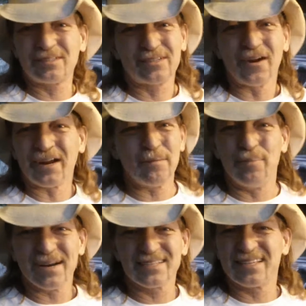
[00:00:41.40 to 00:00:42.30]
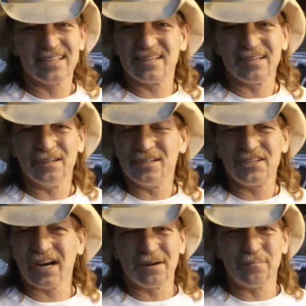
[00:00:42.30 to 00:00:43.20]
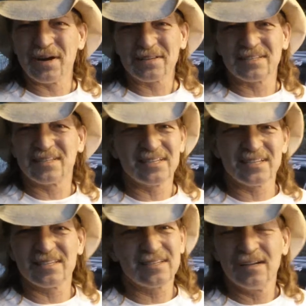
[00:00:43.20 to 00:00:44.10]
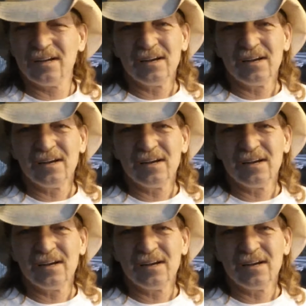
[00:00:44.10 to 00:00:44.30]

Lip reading: turkey breasts and chicken breasts,